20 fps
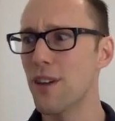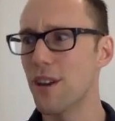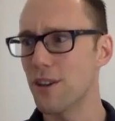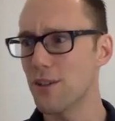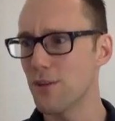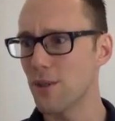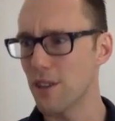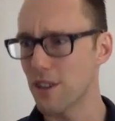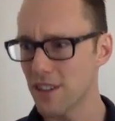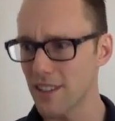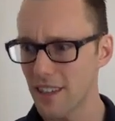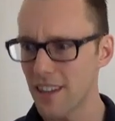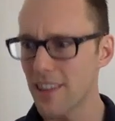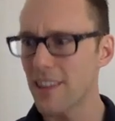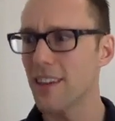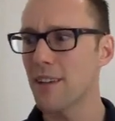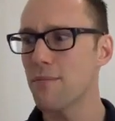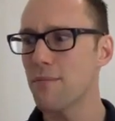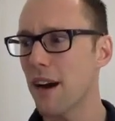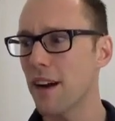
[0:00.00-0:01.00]
that as well, because I
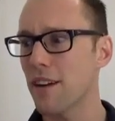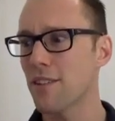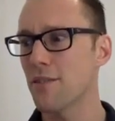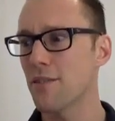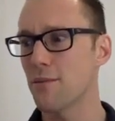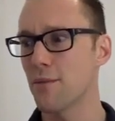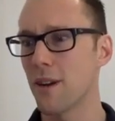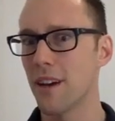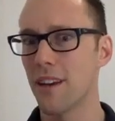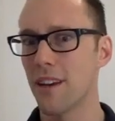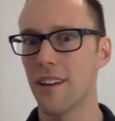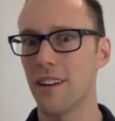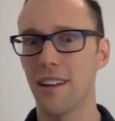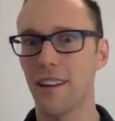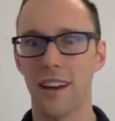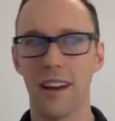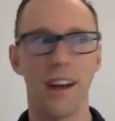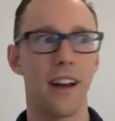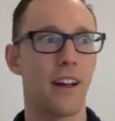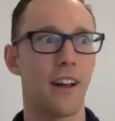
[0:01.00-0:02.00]
think back to when
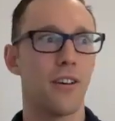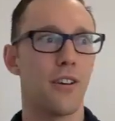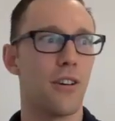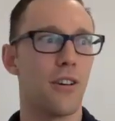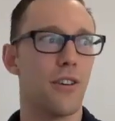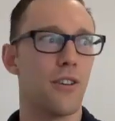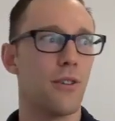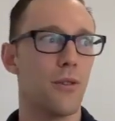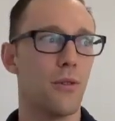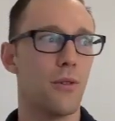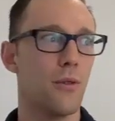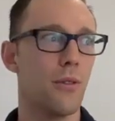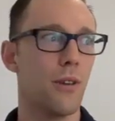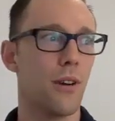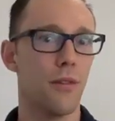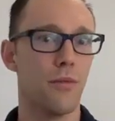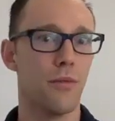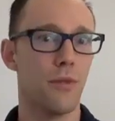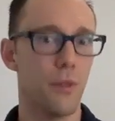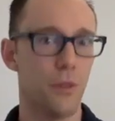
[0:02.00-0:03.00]
like I couldn't do
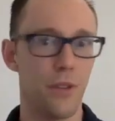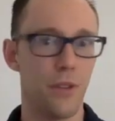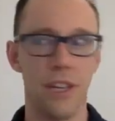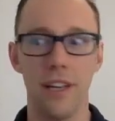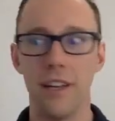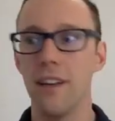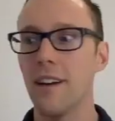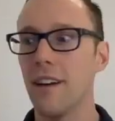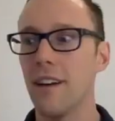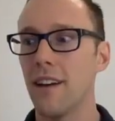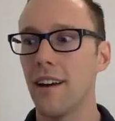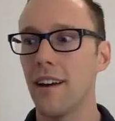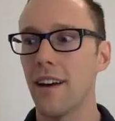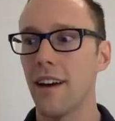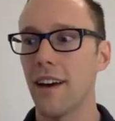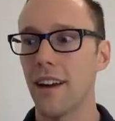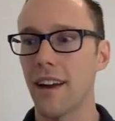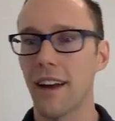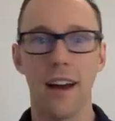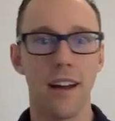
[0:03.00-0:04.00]
a Rudy
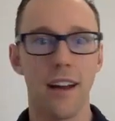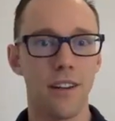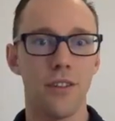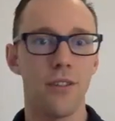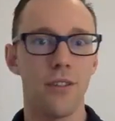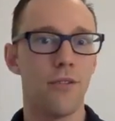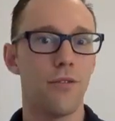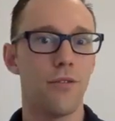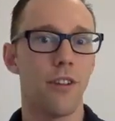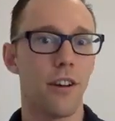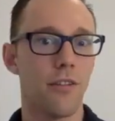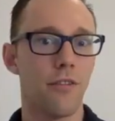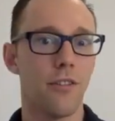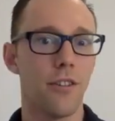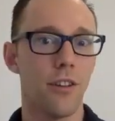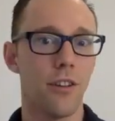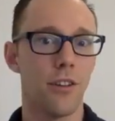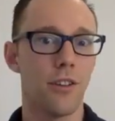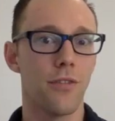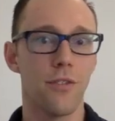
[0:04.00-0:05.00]
and I had to do front
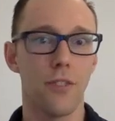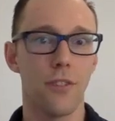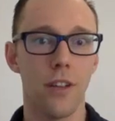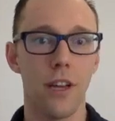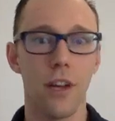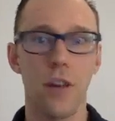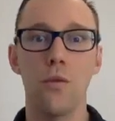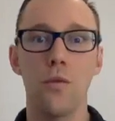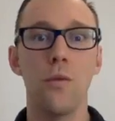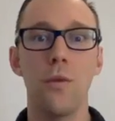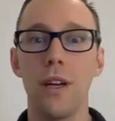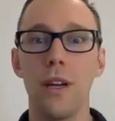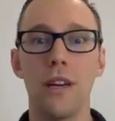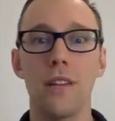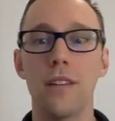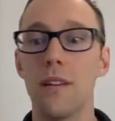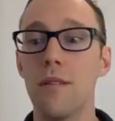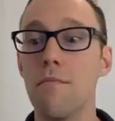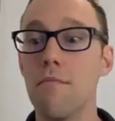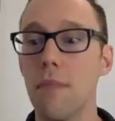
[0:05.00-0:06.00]
fulls for like
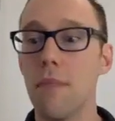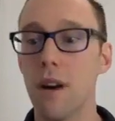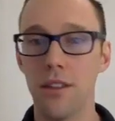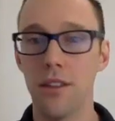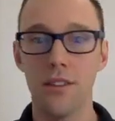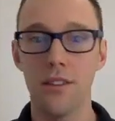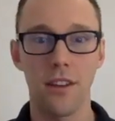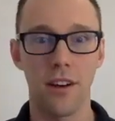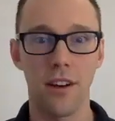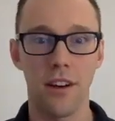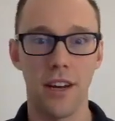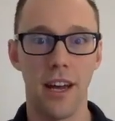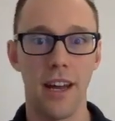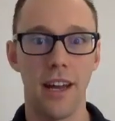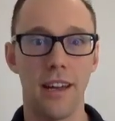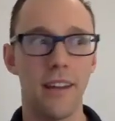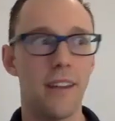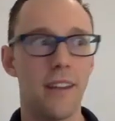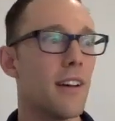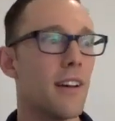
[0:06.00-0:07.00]
weeks and months on
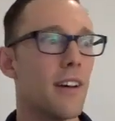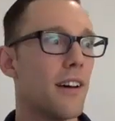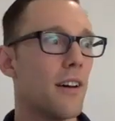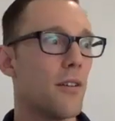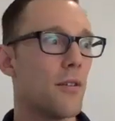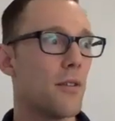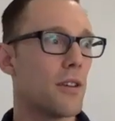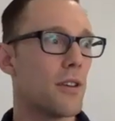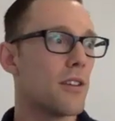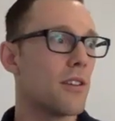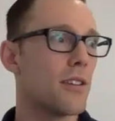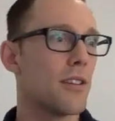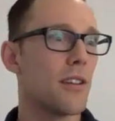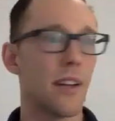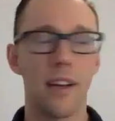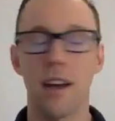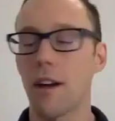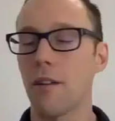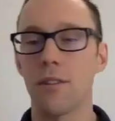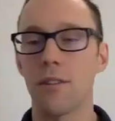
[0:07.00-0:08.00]
end, which is
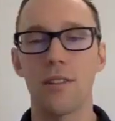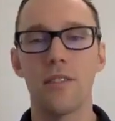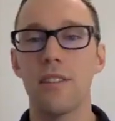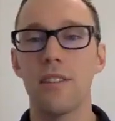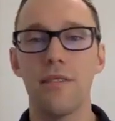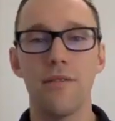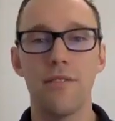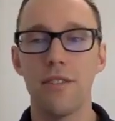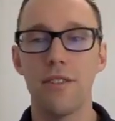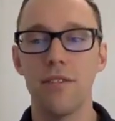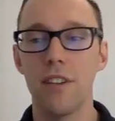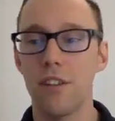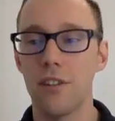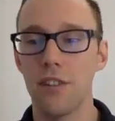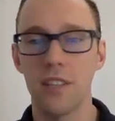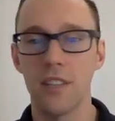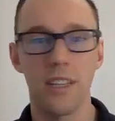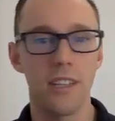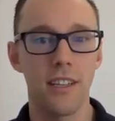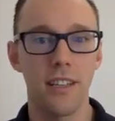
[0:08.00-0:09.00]
like, I was 15 or
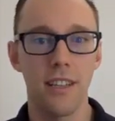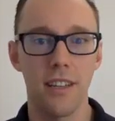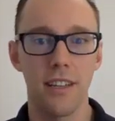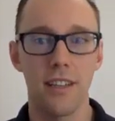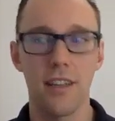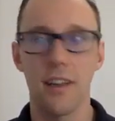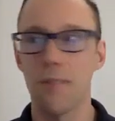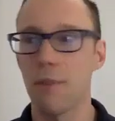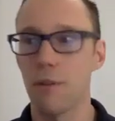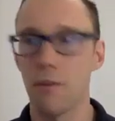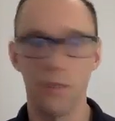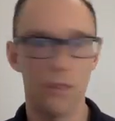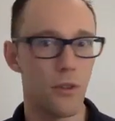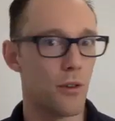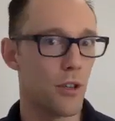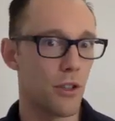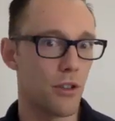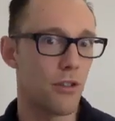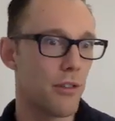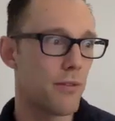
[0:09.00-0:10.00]
16 at the time. I was
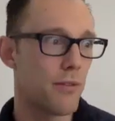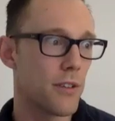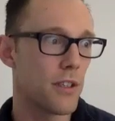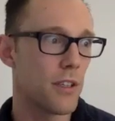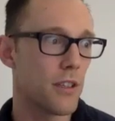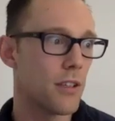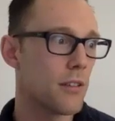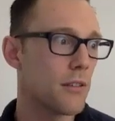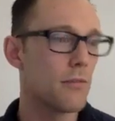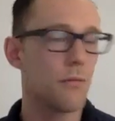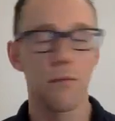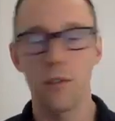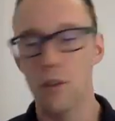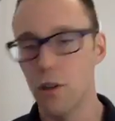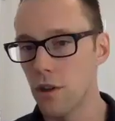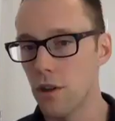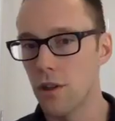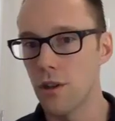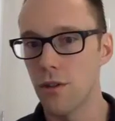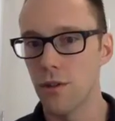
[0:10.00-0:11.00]
doing trifuses,
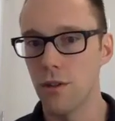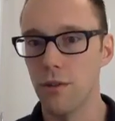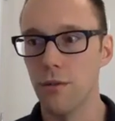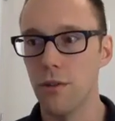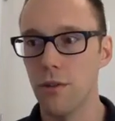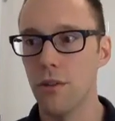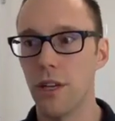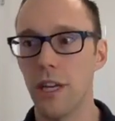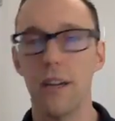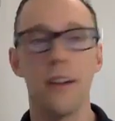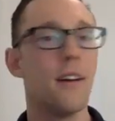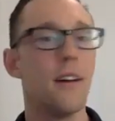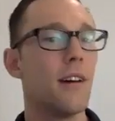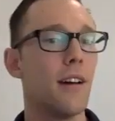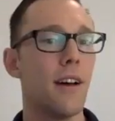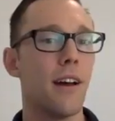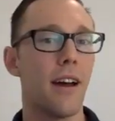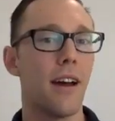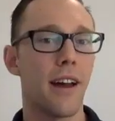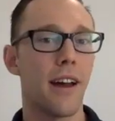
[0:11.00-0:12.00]
couldn't do the Rudy.
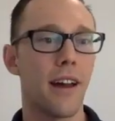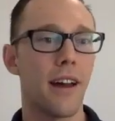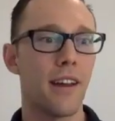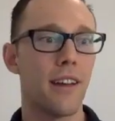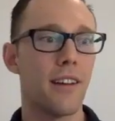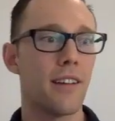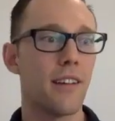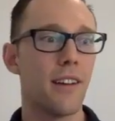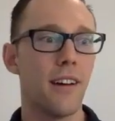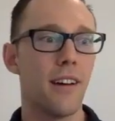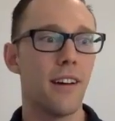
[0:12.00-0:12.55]
And